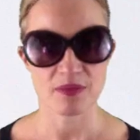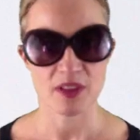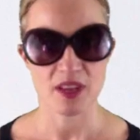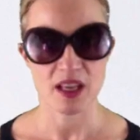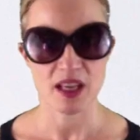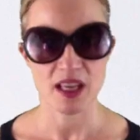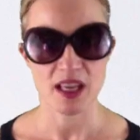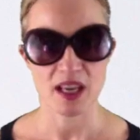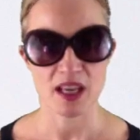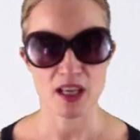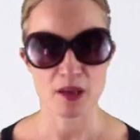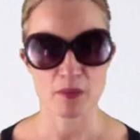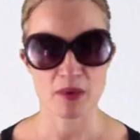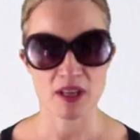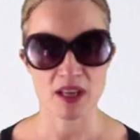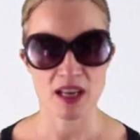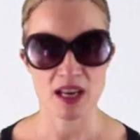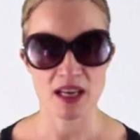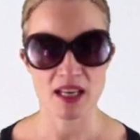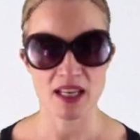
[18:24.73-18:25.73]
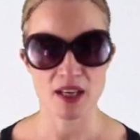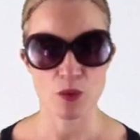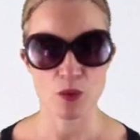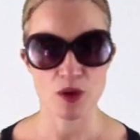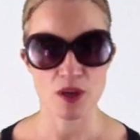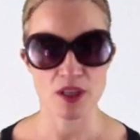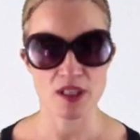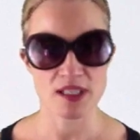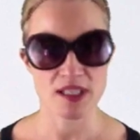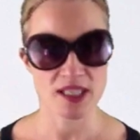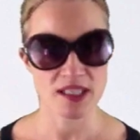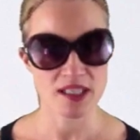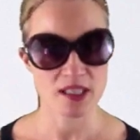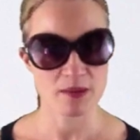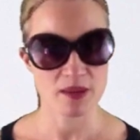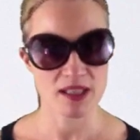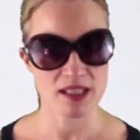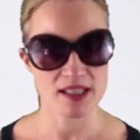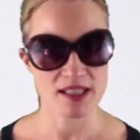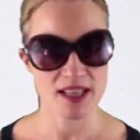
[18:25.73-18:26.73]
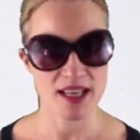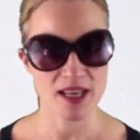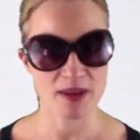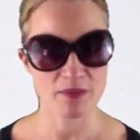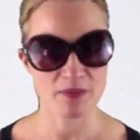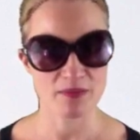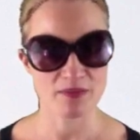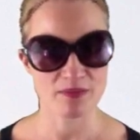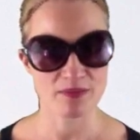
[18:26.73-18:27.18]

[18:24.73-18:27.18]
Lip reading: Okay, ABLE words tend to be the same.